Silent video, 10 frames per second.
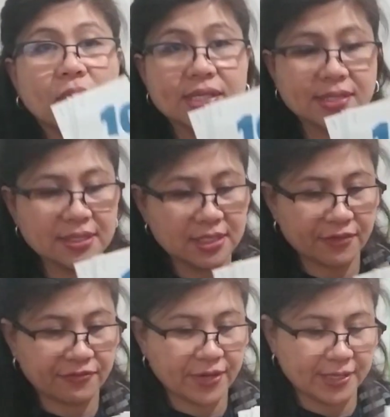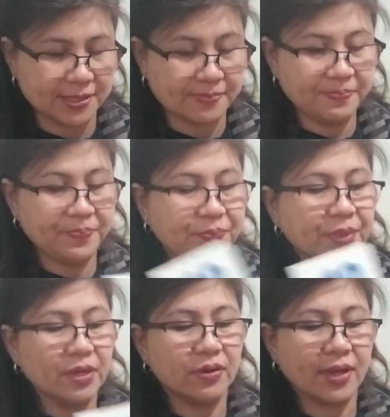what's the difference?
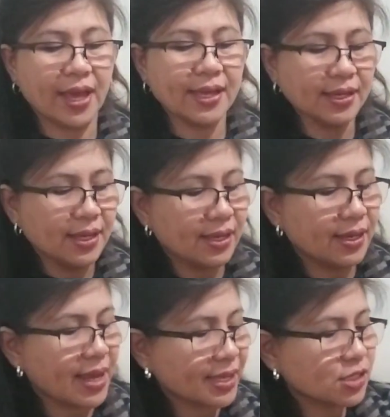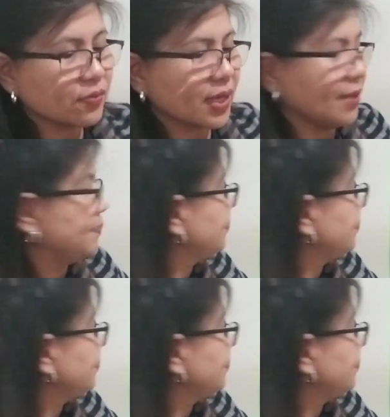Okay, the next one,